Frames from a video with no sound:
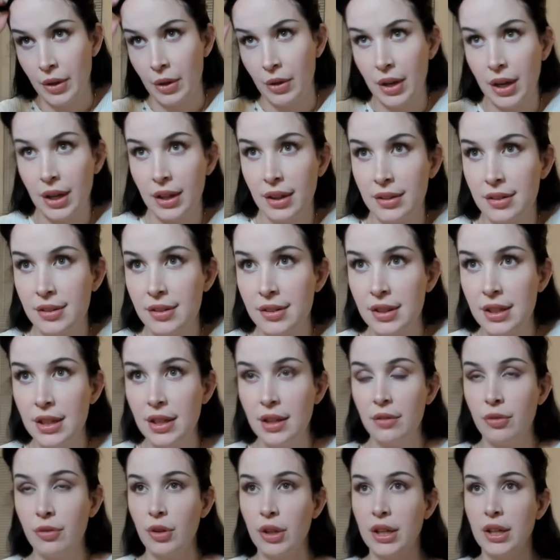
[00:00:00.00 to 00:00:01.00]
Okay, let's
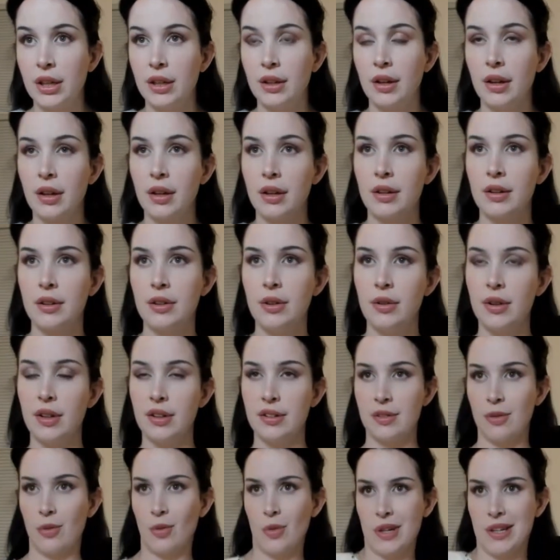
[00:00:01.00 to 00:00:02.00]
see if we can do
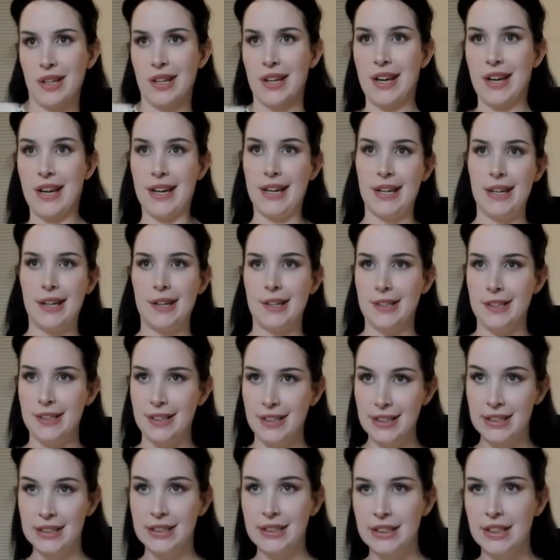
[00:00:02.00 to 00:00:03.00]
this in one cut here.
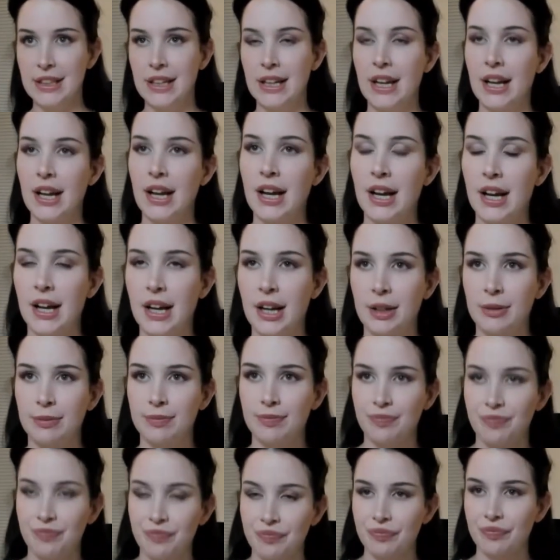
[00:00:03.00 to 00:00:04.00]

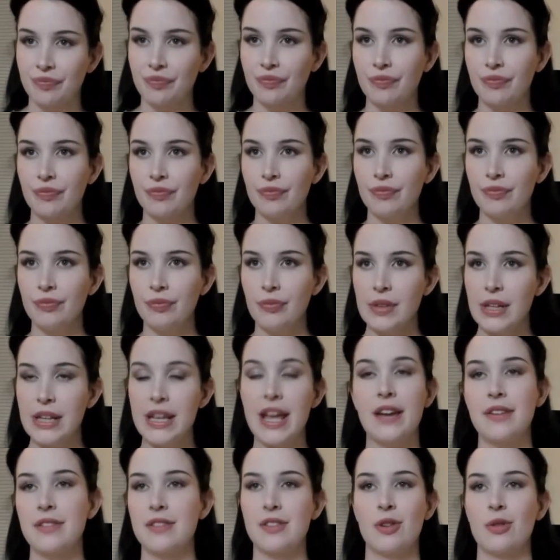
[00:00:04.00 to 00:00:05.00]
Um,
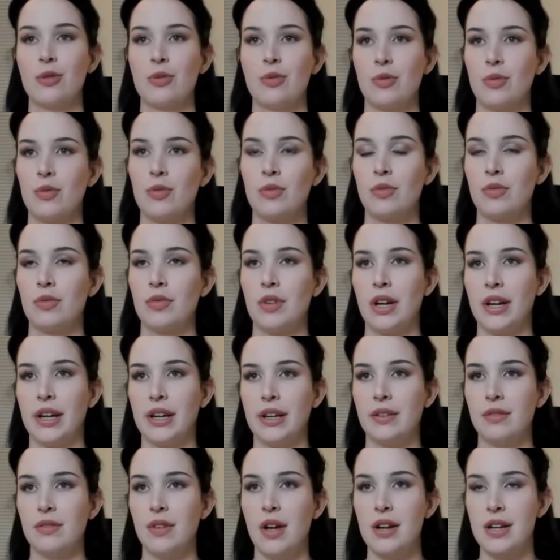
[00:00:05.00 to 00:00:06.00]
yeah, so
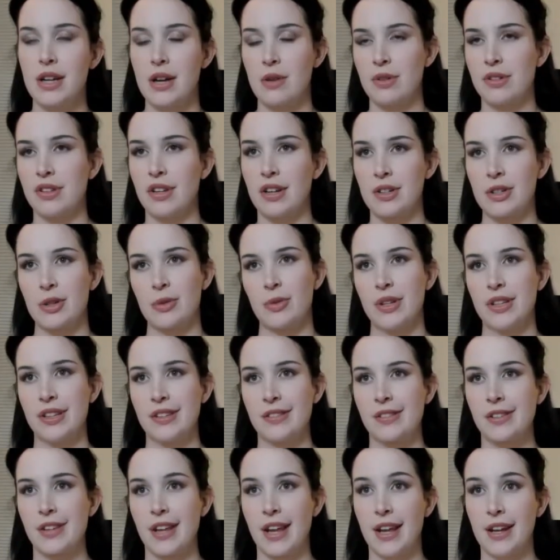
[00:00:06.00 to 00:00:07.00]
I hung out with Sasha
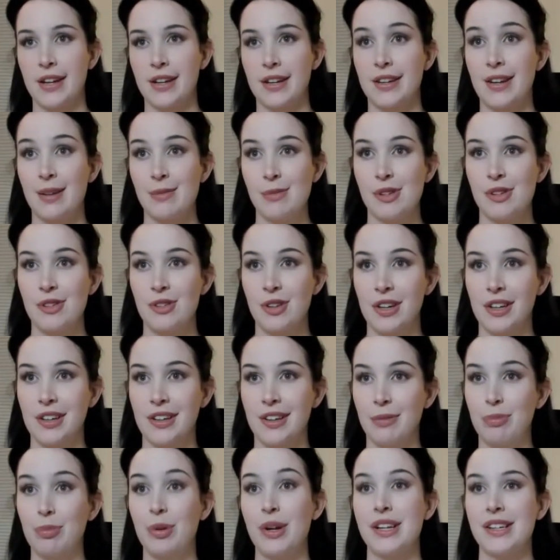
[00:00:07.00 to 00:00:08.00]
once and
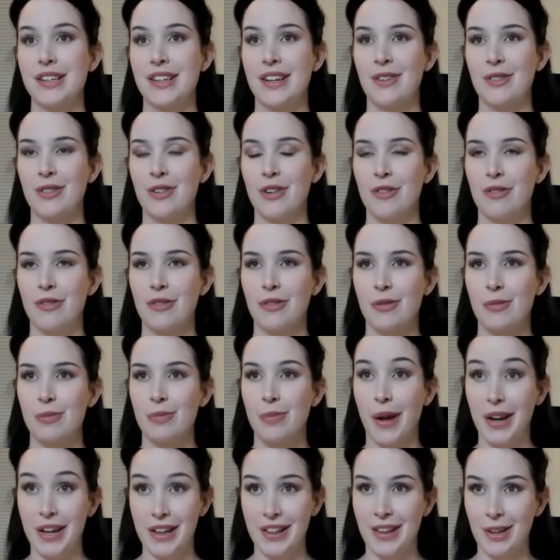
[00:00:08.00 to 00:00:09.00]
demonstrated the breakdown of
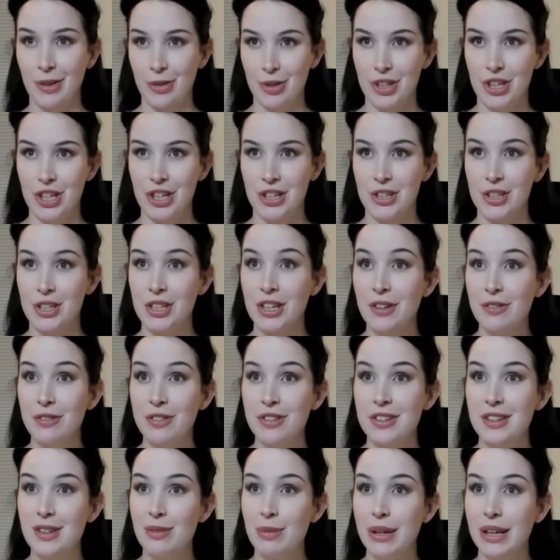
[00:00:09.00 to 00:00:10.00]
body language
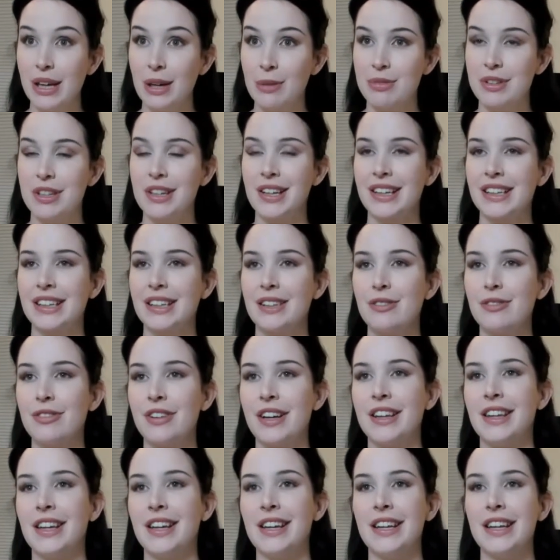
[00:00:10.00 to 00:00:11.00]
shifts to become seductive,
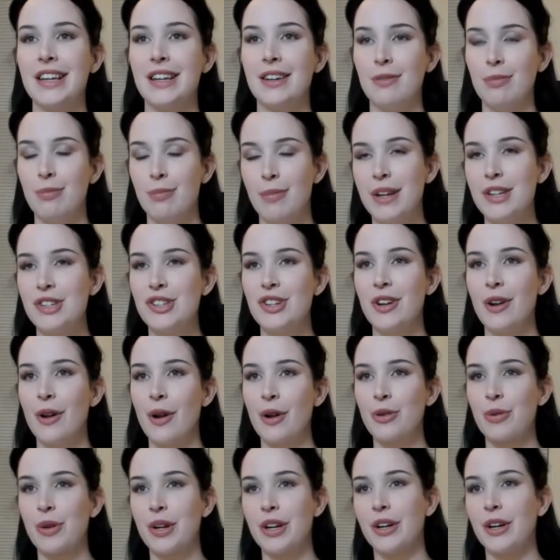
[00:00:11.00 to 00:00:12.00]
and then he mentioned it
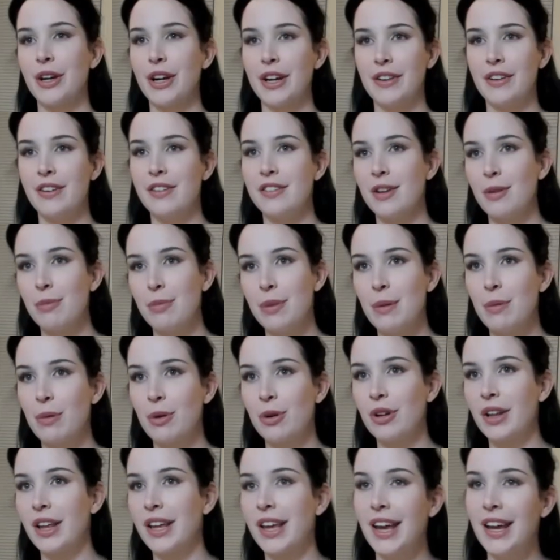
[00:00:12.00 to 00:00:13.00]
on Twitter, and then some
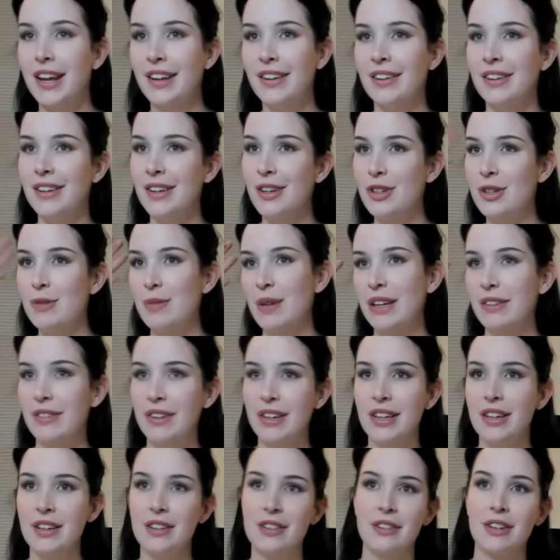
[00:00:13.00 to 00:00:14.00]
people were like, Ayla, you should make a
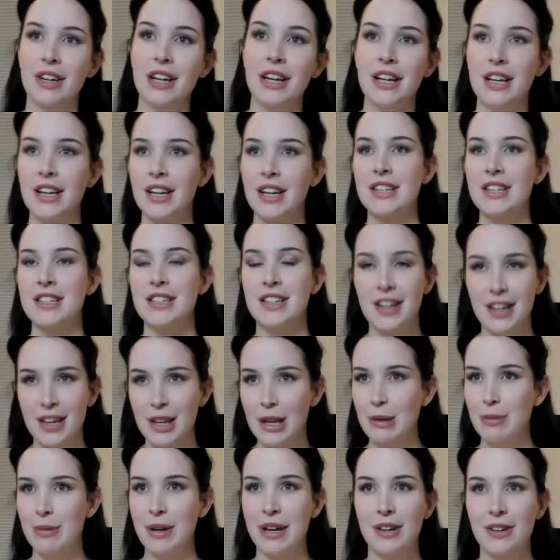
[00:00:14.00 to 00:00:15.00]
video
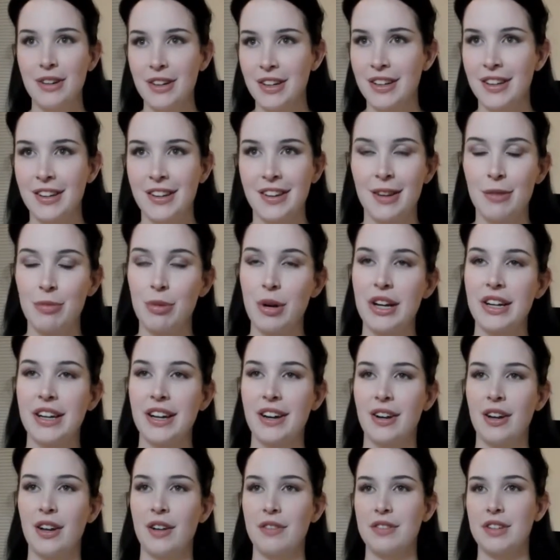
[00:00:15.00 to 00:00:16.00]
talking about the
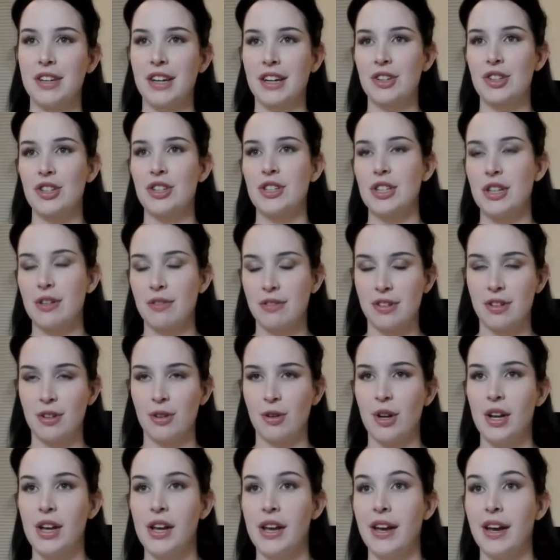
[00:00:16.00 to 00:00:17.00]
breakdown of seduction shifts.
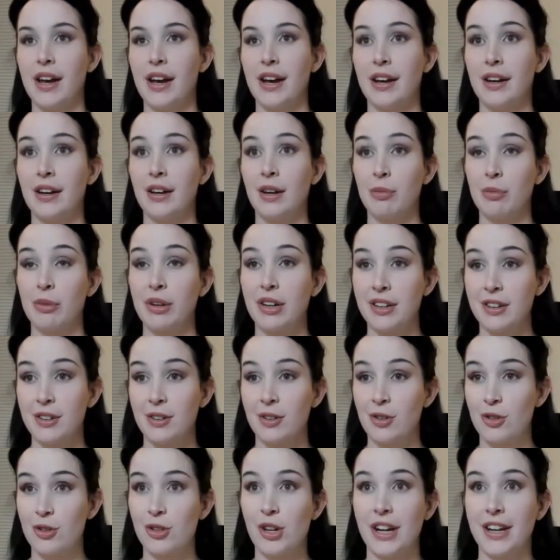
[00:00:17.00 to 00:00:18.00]
So I'm gonna
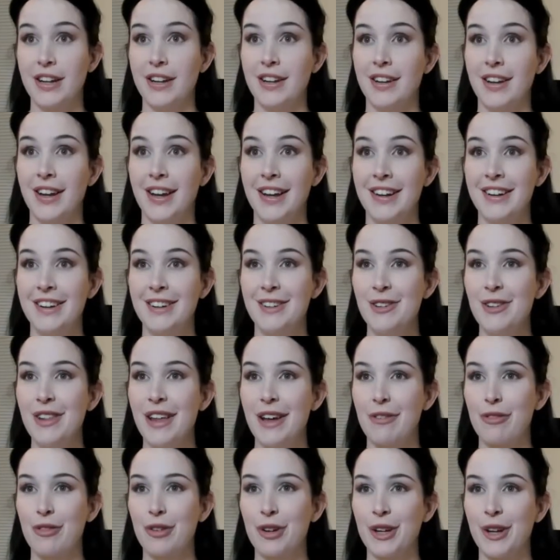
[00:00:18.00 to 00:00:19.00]
try and do
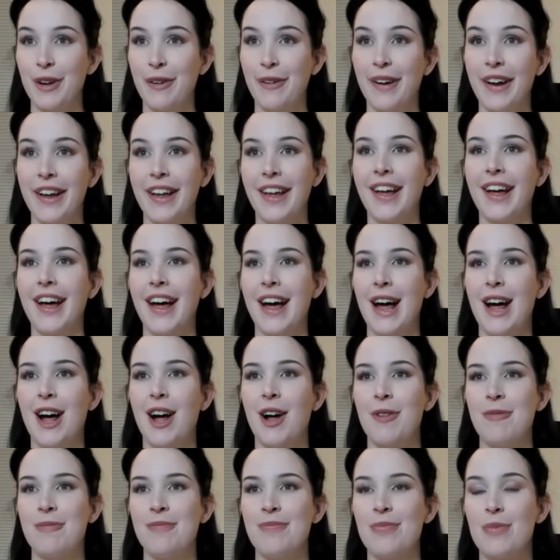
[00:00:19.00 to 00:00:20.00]
that for you.
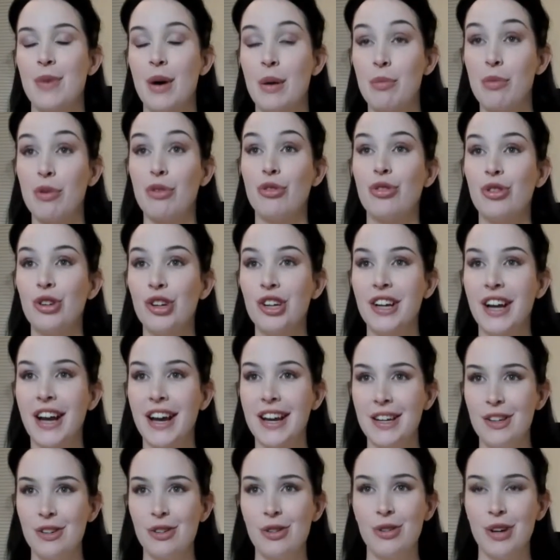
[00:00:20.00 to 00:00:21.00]
But before
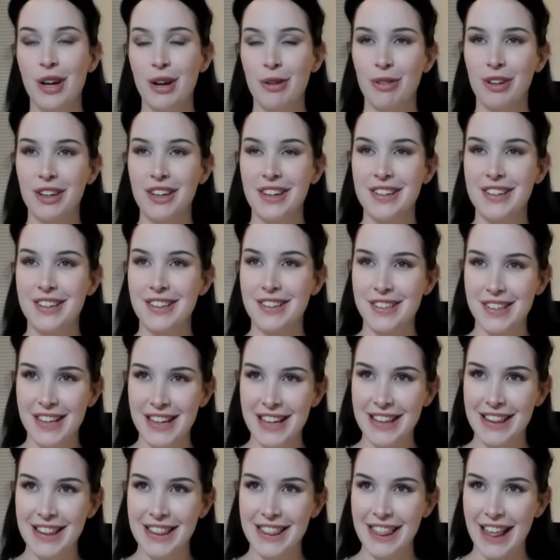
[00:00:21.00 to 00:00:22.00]
I do, I wanted to
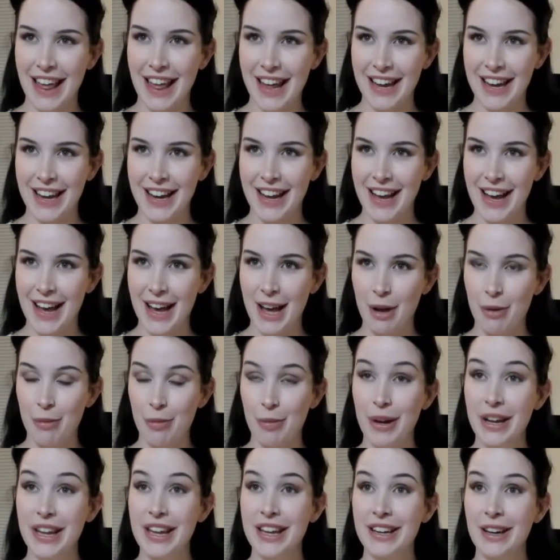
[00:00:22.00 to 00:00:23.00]
say that
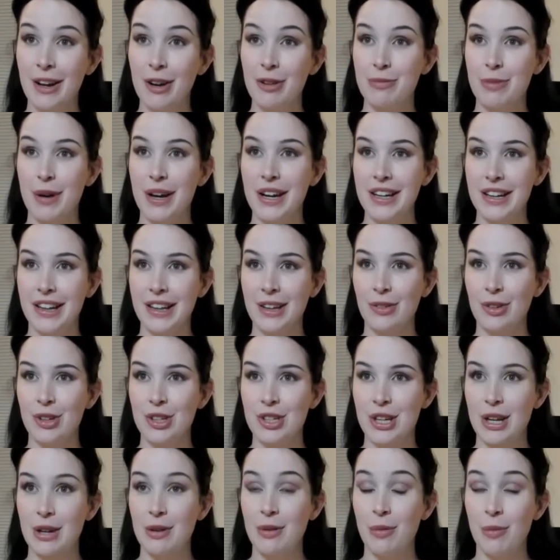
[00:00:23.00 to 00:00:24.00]
breaking down body
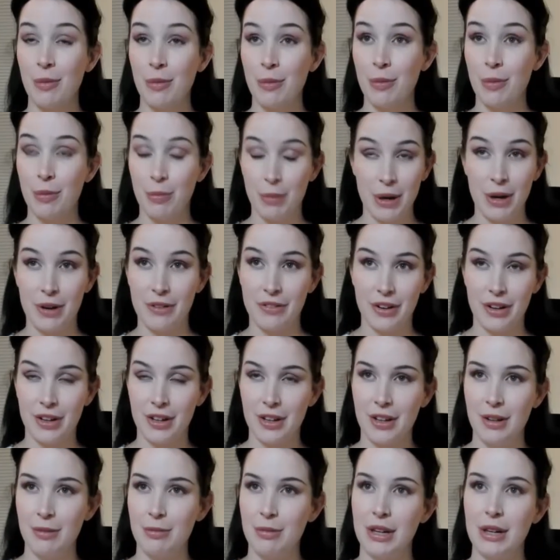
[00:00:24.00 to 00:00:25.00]
language can appear
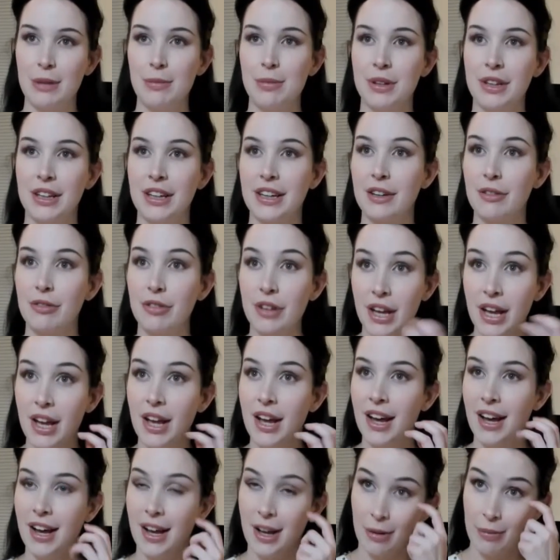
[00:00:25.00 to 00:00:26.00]
very manipulative.
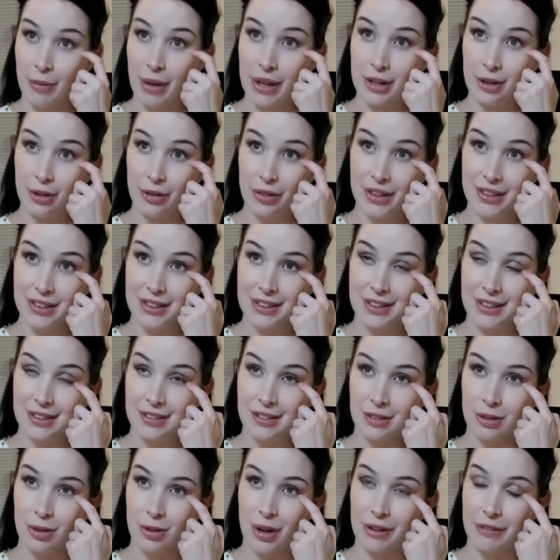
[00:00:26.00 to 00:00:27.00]
I don't think that
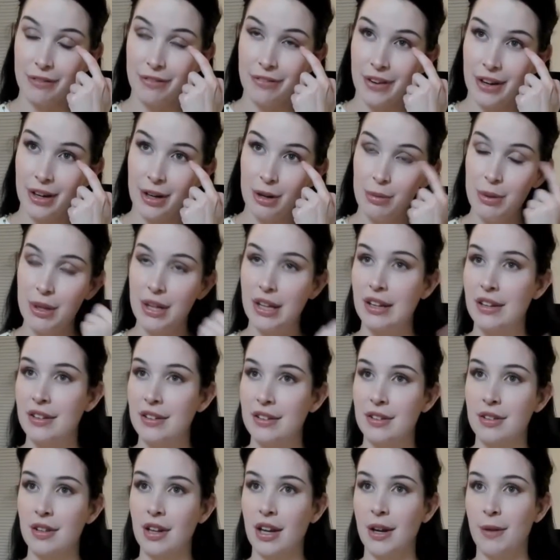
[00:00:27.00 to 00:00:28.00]
this is quite fair
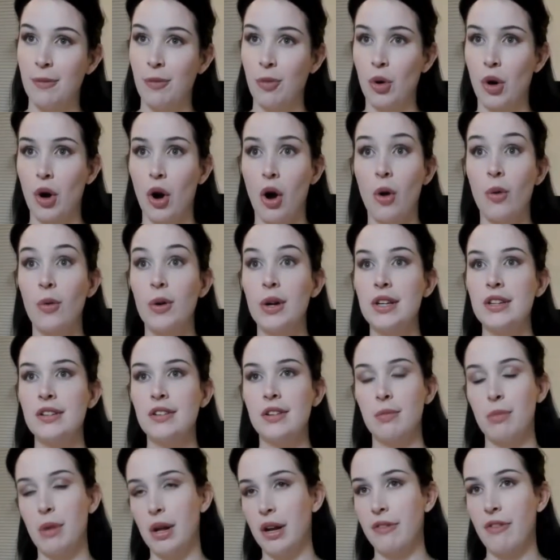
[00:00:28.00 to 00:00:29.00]
because we're
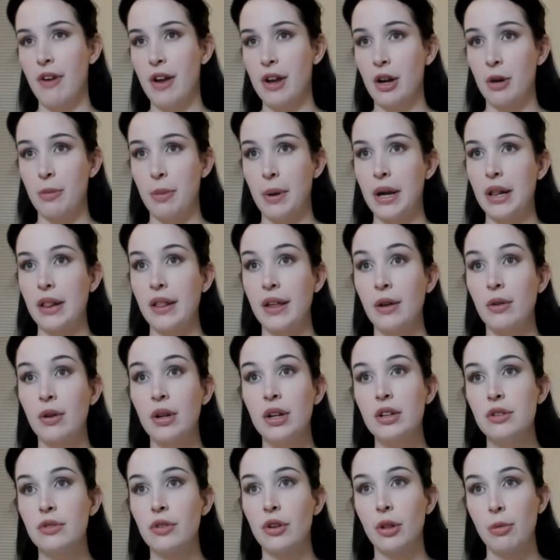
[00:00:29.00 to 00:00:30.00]
always modifying our body
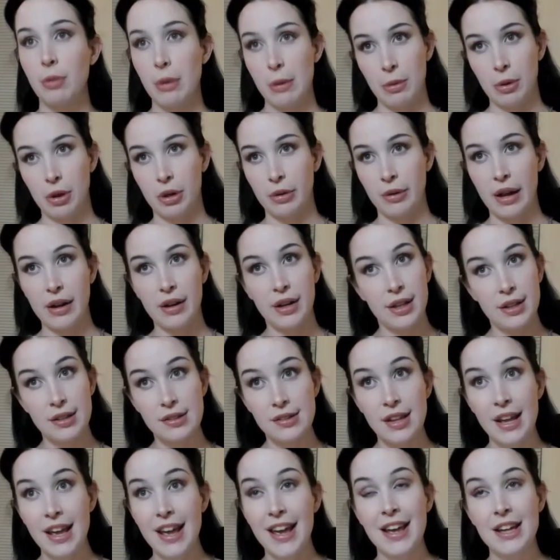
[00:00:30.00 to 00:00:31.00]
language for the people around
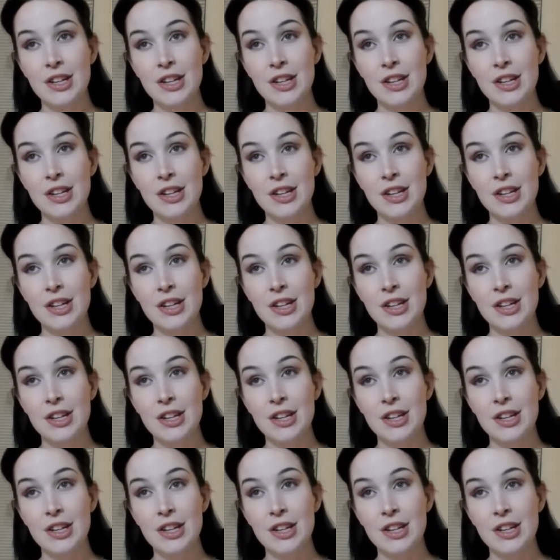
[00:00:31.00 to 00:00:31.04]
us.